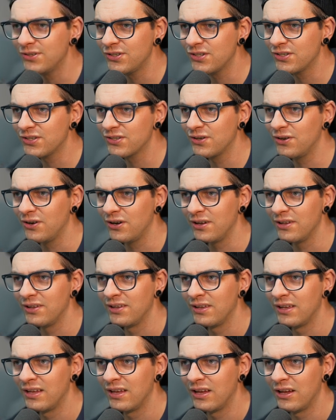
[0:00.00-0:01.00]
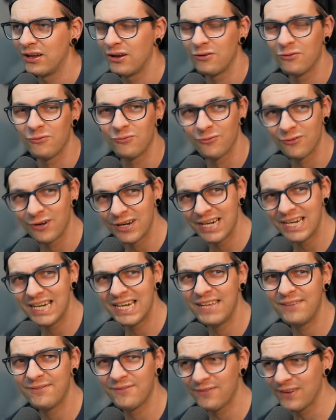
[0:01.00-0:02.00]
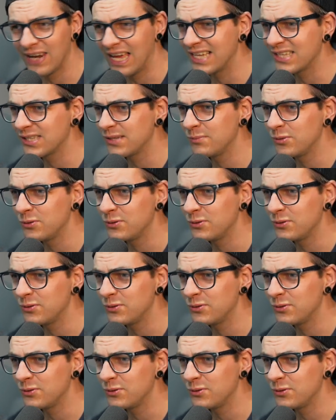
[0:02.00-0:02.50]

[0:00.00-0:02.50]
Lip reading: just got really flexible